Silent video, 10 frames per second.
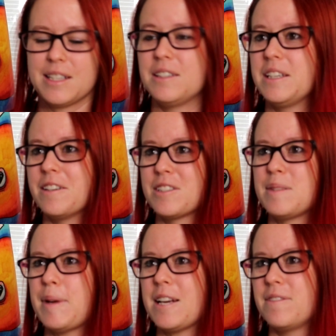until he goes
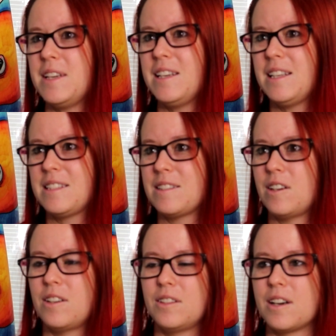to bed. If he needs
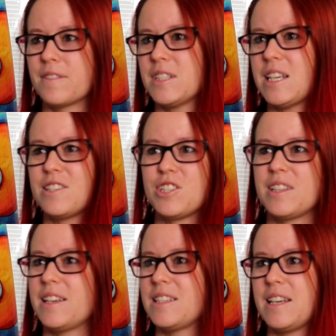a lot of
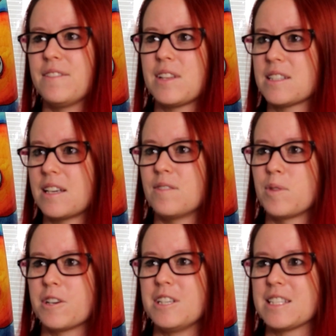attention that day, if that's kind of
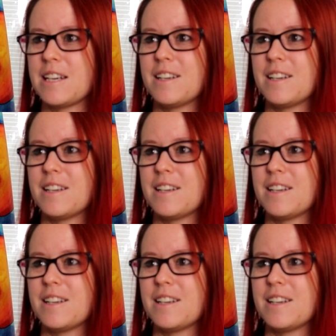where he's